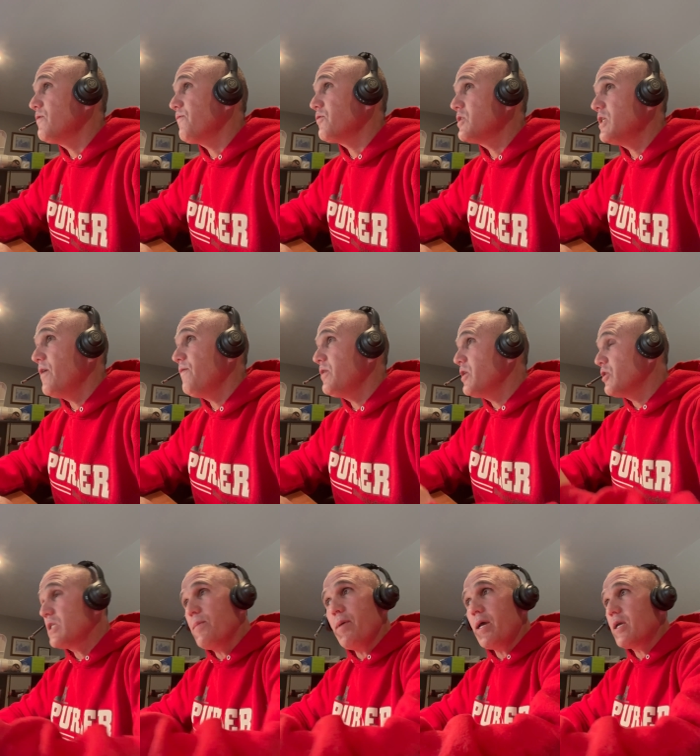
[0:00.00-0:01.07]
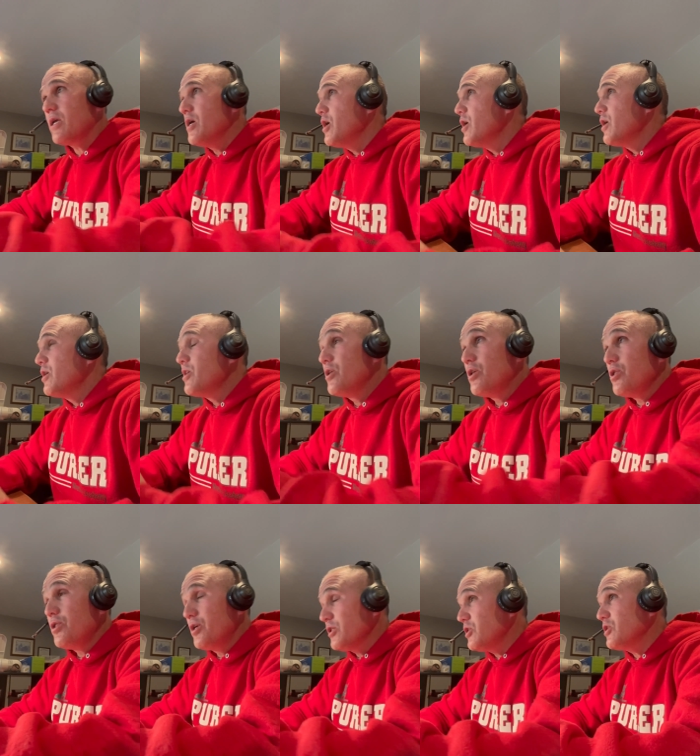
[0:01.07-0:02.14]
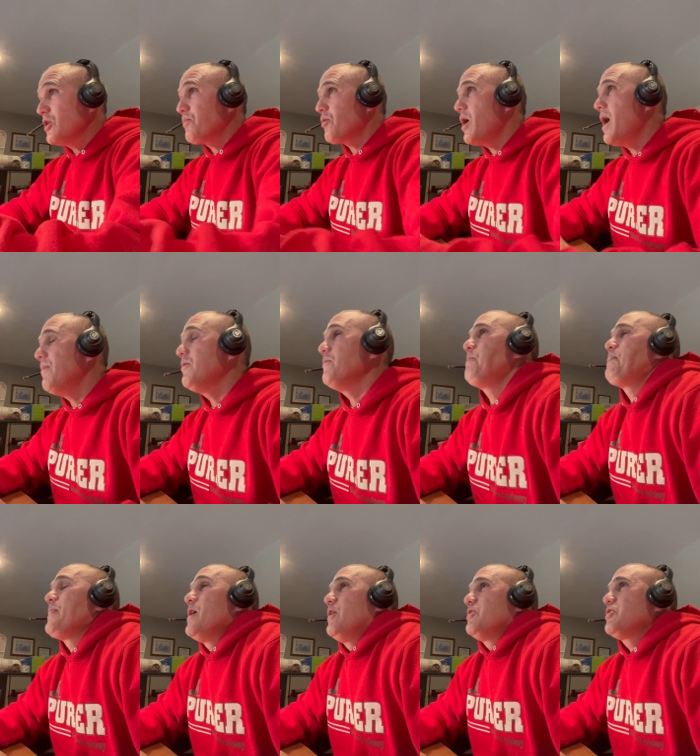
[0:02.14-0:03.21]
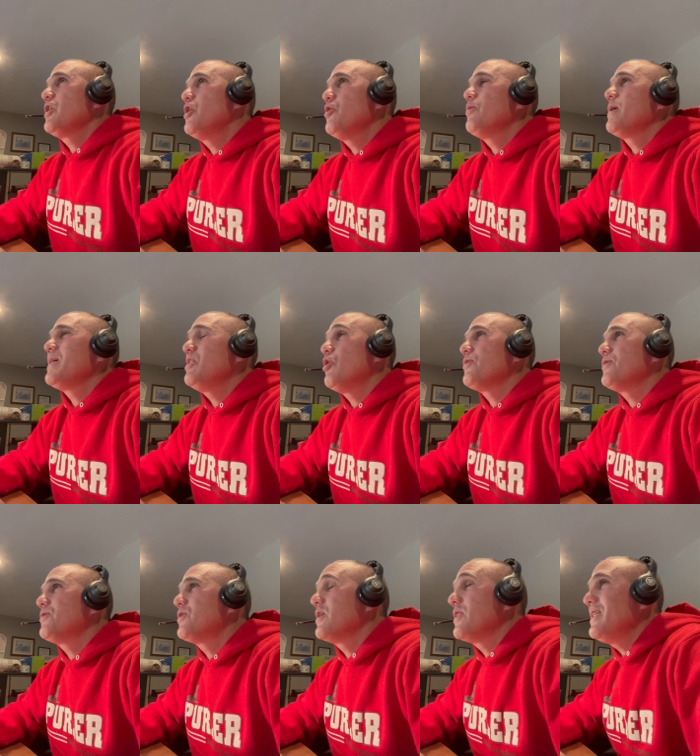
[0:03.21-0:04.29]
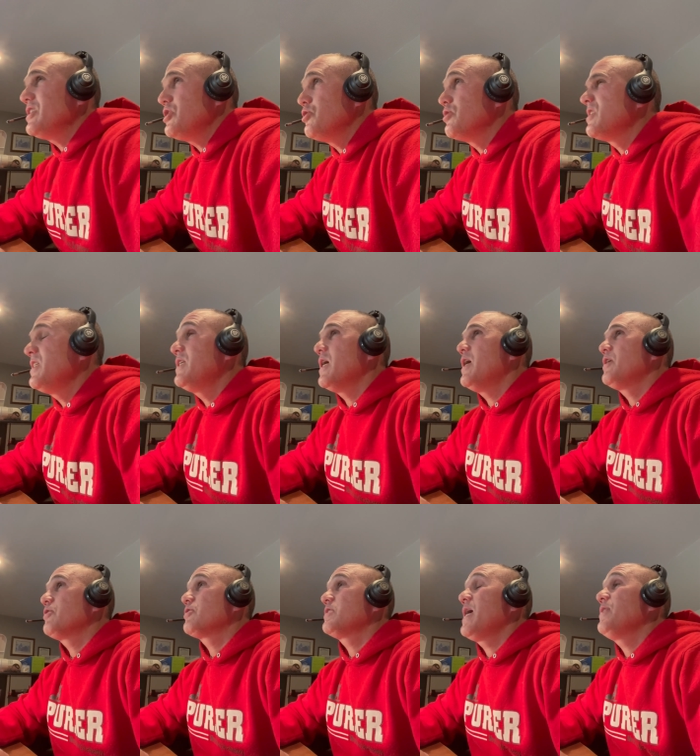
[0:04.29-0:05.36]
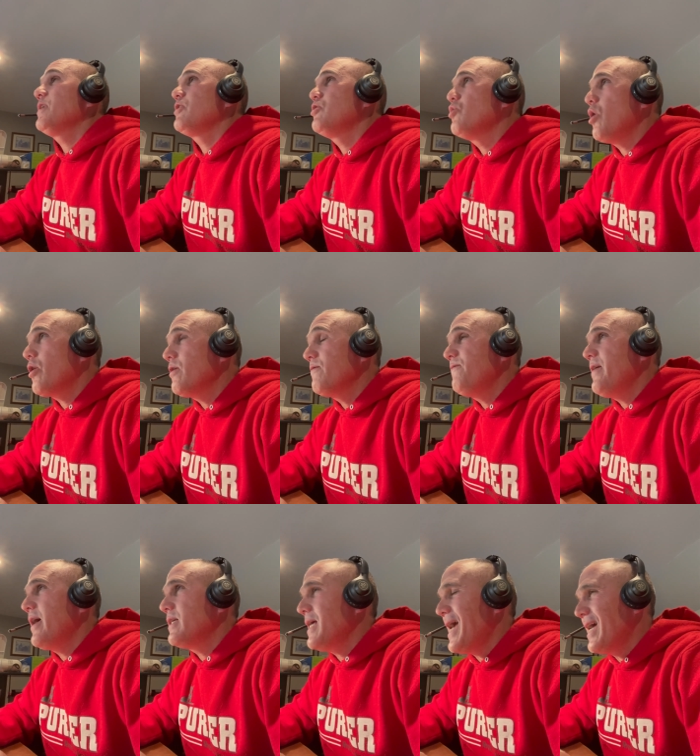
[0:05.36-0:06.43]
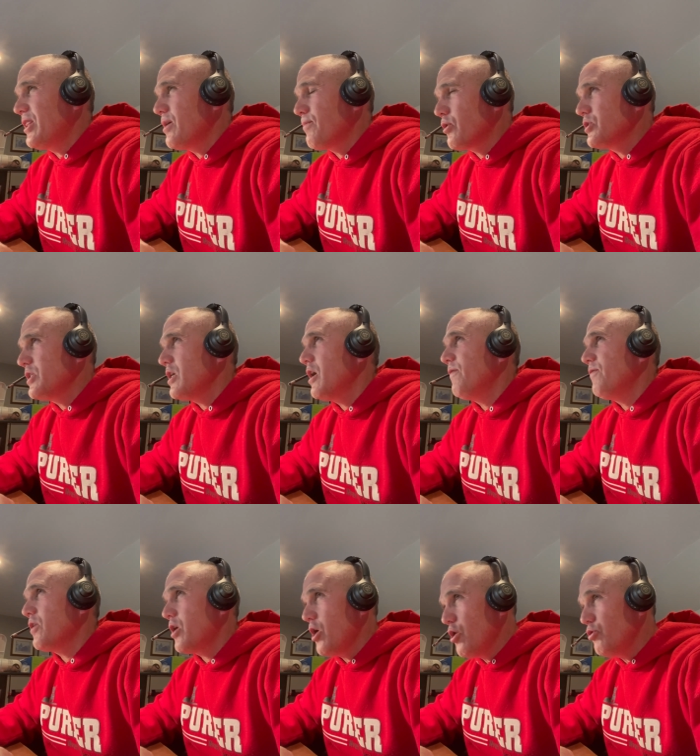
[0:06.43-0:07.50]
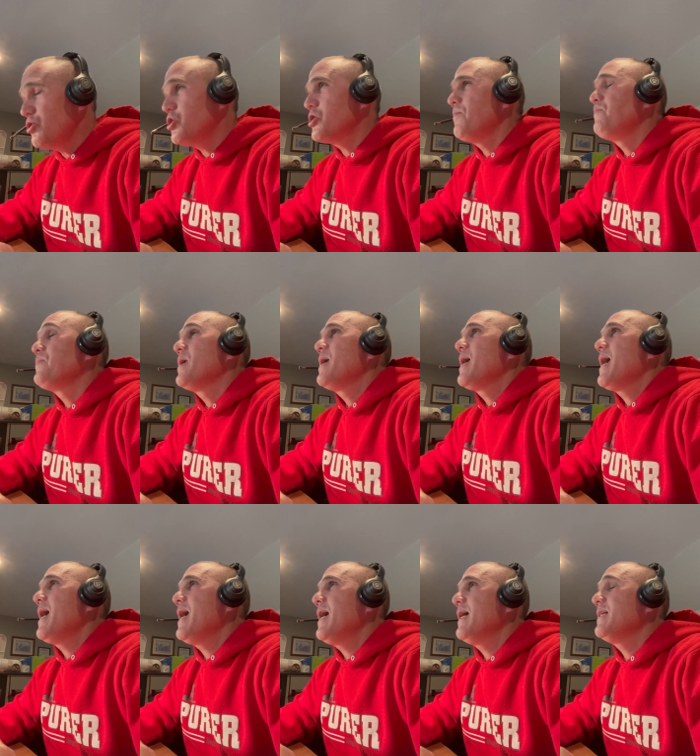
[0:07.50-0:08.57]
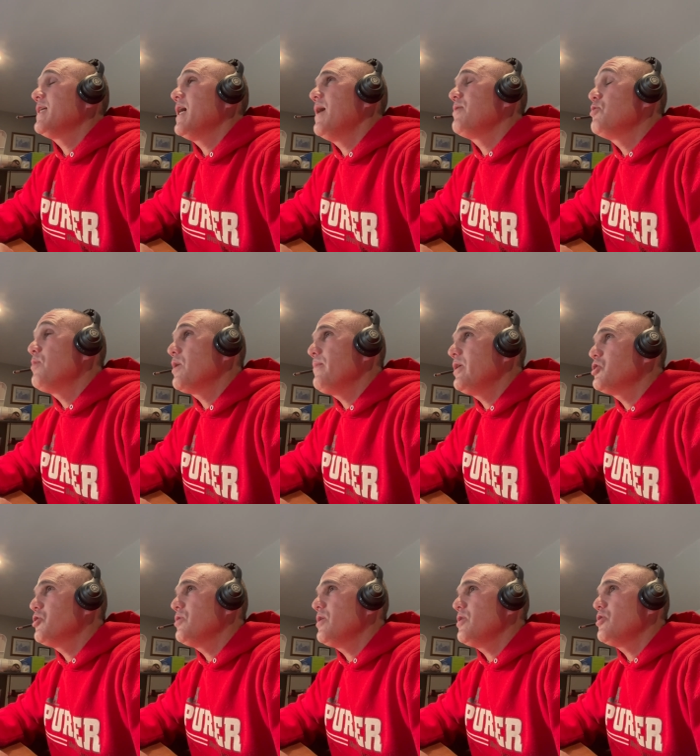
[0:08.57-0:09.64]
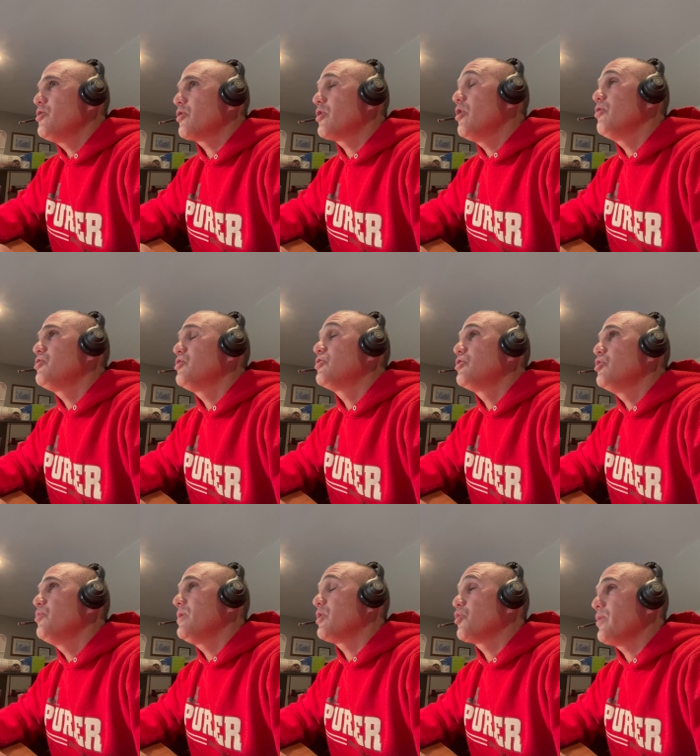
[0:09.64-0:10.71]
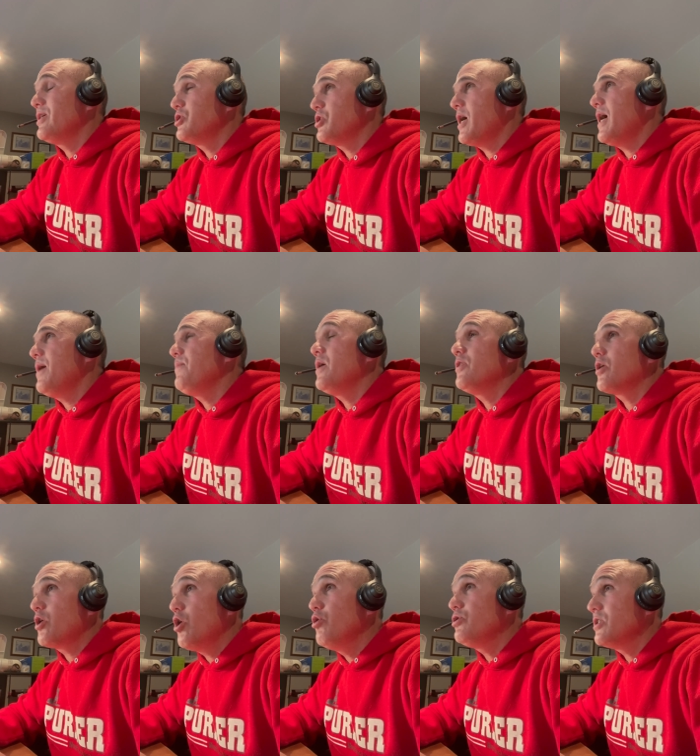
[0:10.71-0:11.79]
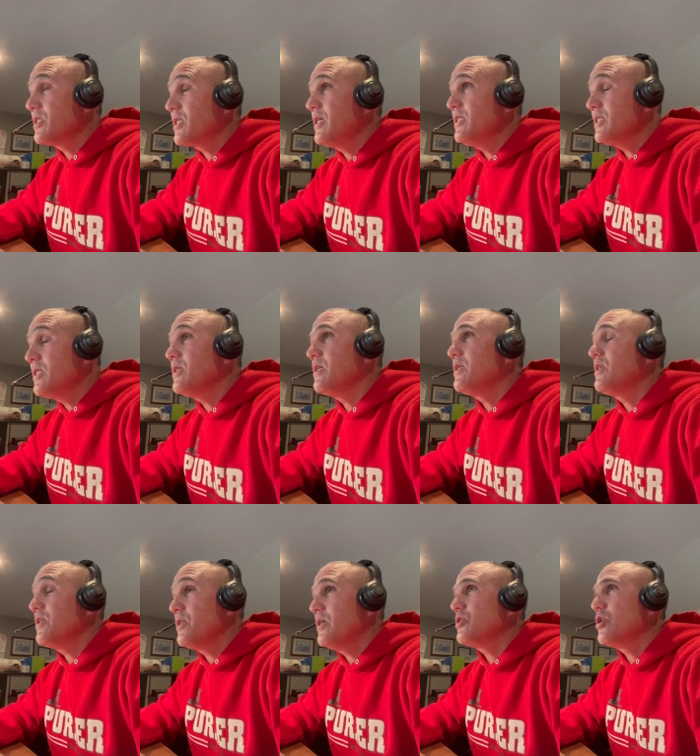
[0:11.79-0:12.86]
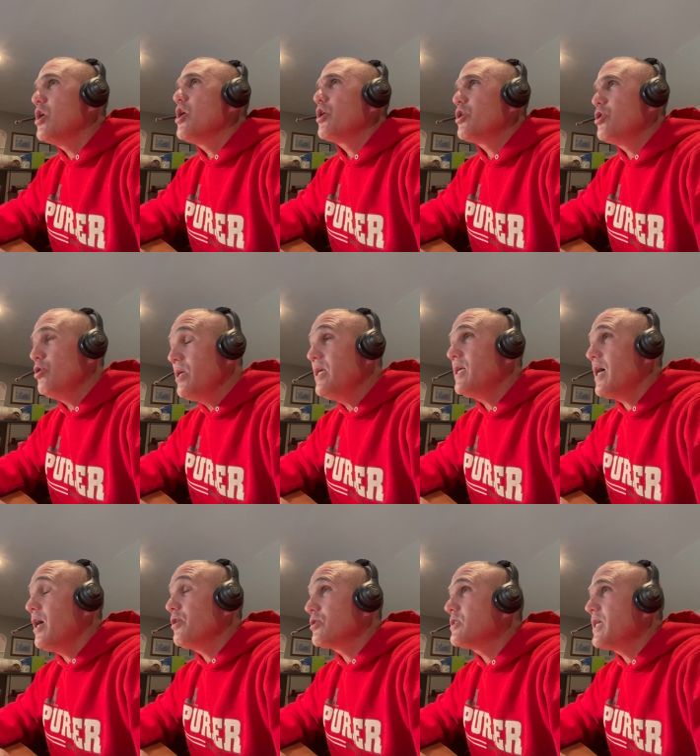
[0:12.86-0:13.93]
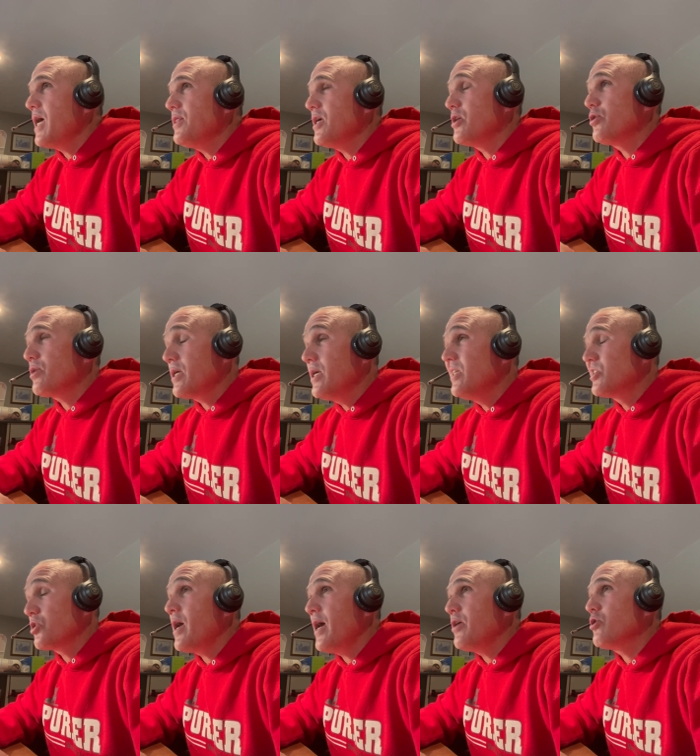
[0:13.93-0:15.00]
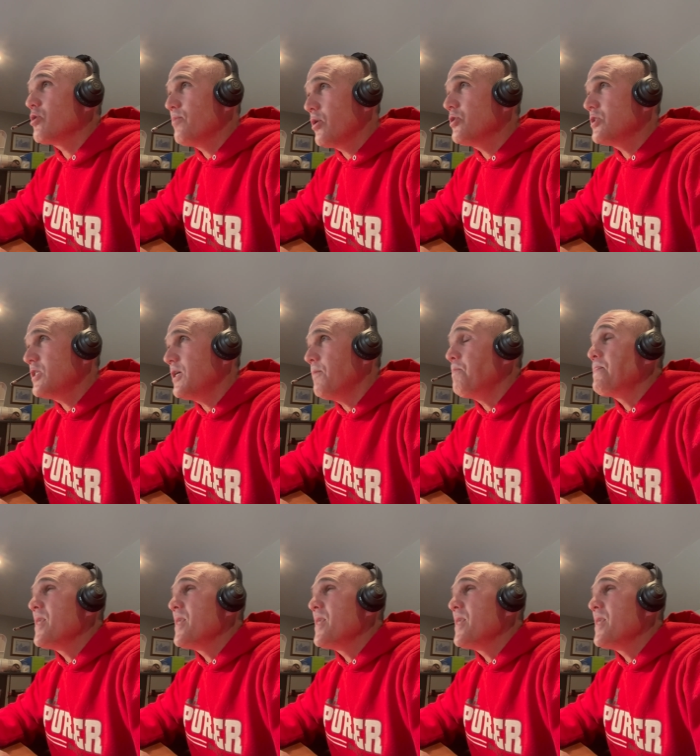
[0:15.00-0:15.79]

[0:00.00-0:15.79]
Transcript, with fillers: for seven years. I'm like, this is a problem. So, you know, the listeners need to understand that you are, in fact, at the mercy of a coach and uh, you better make sure that your coach is doing a great job and the coach is listening to this you need to understand that your kids are at your mercy